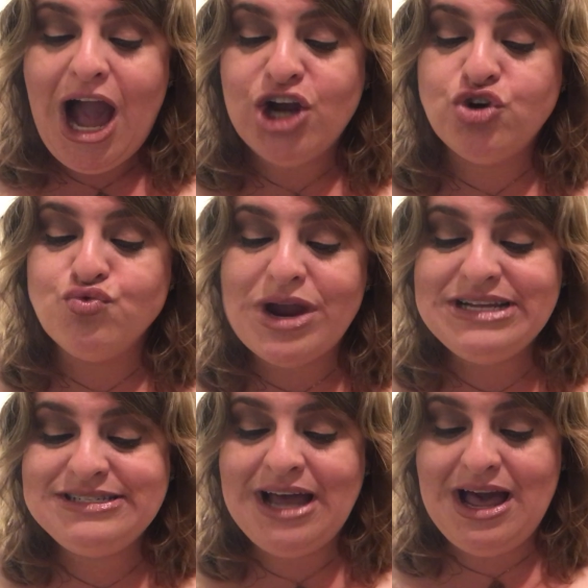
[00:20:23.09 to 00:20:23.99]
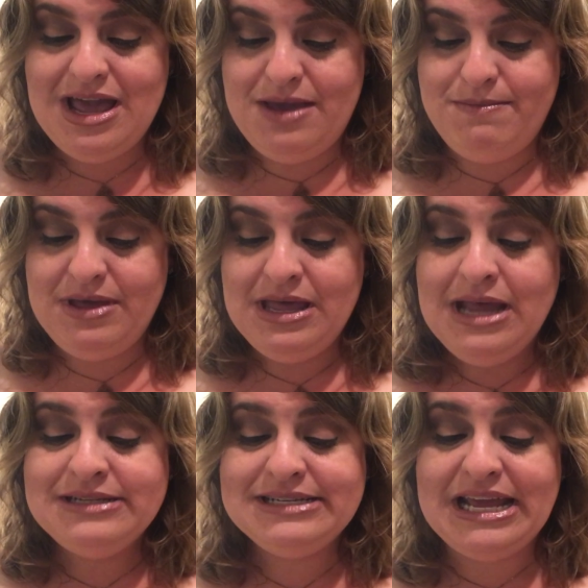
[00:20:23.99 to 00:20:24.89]
a great time
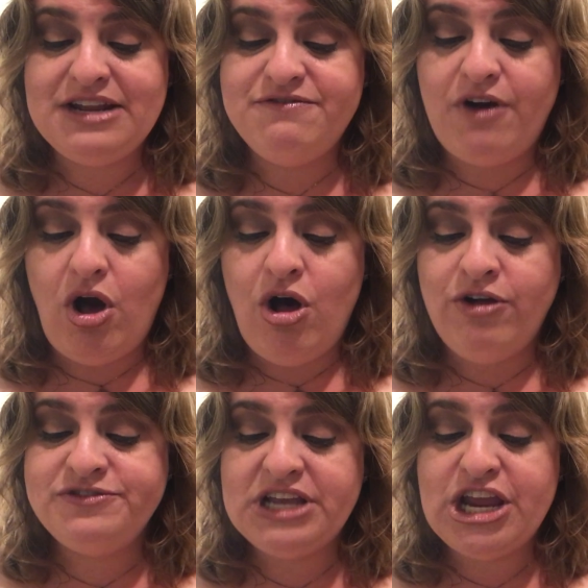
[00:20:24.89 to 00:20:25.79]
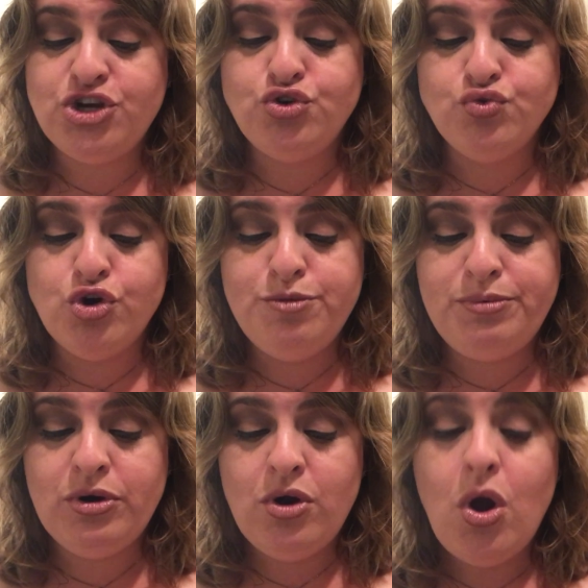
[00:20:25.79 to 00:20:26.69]
to get involved in group
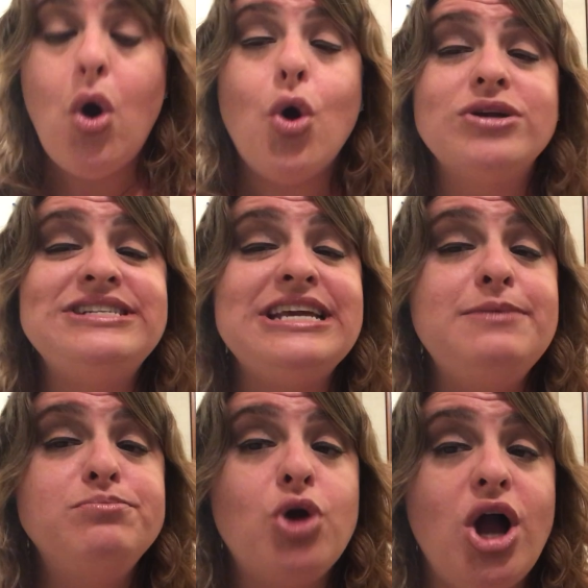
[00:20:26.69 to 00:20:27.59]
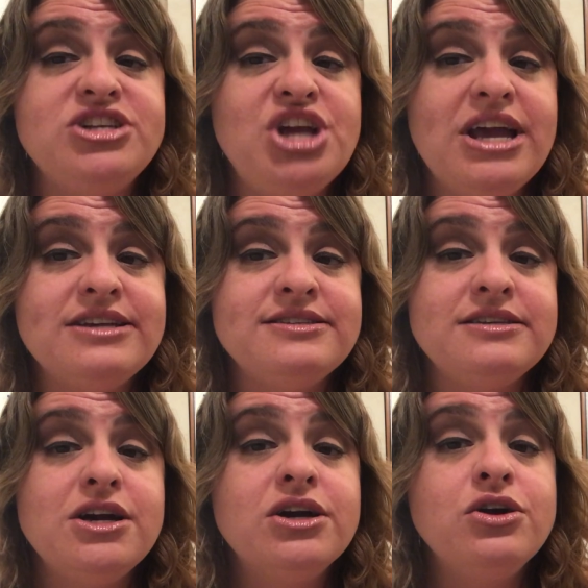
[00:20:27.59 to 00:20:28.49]
or team
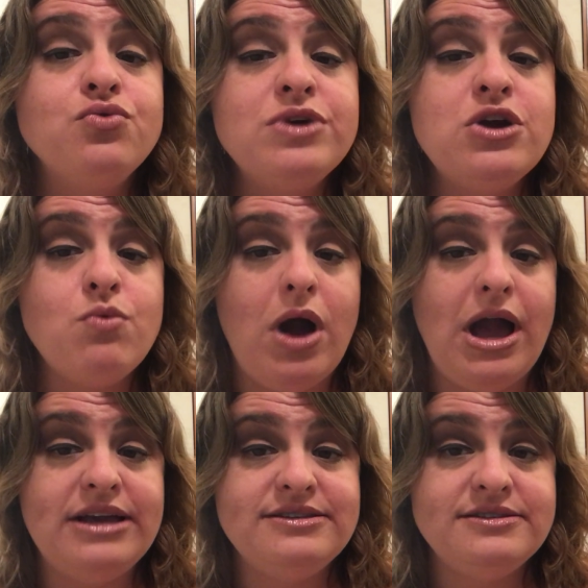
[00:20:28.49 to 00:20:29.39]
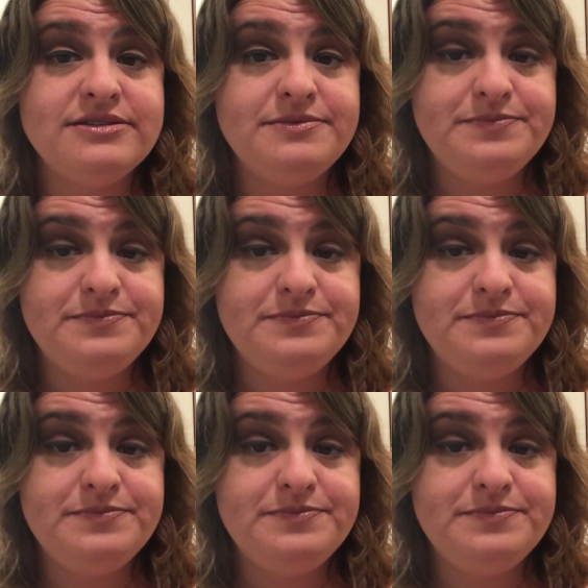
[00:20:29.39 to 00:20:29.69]
projects career-wise.